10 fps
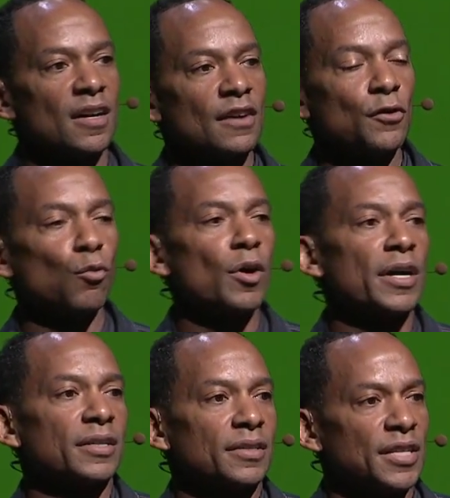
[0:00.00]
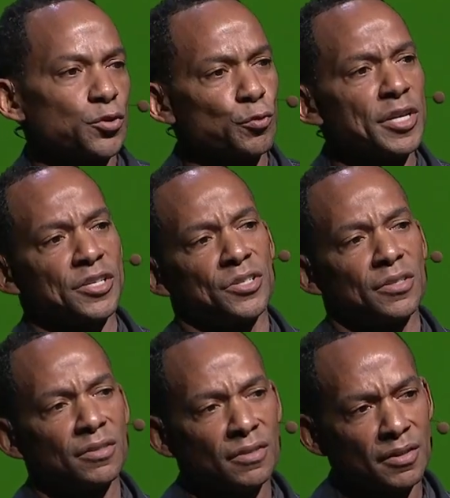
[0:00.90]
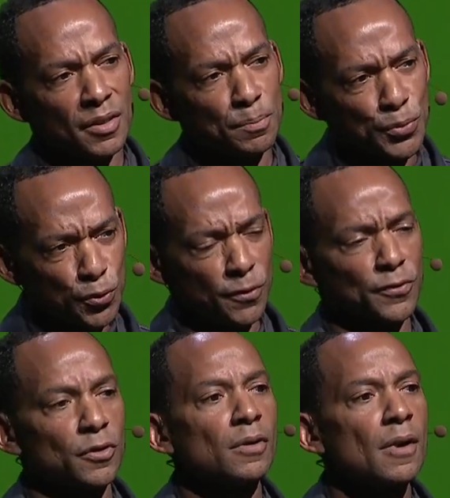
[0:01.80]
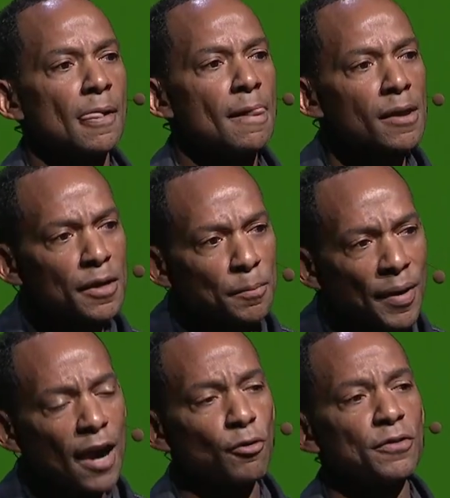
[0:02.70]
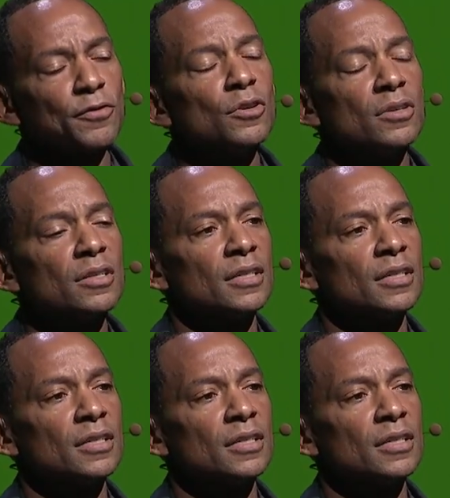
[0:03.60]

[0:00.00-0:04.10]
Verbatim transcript: of a what that's rich and beautiful and powerful.